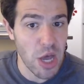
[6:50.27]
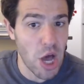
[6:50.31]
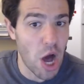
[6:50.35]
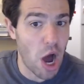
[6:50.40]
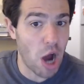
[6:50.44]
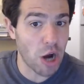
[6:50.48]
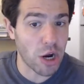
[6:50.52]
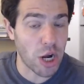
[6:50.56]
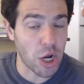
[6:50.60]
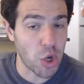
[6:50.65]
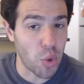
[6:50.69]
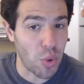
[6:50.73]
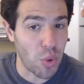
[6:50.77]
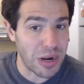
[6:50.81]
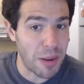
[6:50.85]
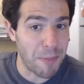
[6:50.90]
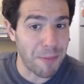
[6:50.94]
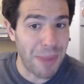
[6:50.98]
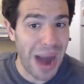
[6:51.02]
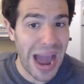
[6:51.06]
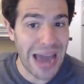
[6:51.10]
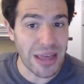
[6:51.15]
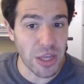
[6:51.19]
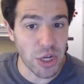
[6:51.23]
are going to want to
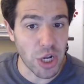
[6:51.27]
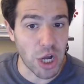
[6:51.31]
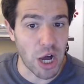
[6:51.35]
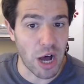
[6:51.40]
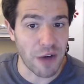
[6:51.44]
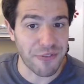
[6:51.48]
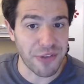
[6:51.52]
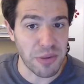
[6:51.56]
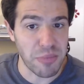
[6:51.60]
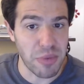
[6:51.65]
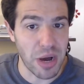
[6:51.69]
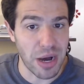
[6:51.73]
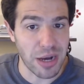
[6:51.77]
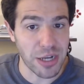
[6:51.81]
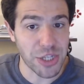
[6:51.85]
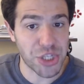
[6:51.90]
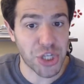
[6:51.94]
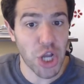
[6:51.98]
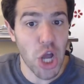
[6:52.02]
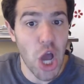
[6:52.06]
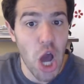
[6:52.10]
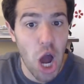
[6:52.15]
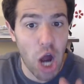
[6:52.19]
buy the coffee mugs,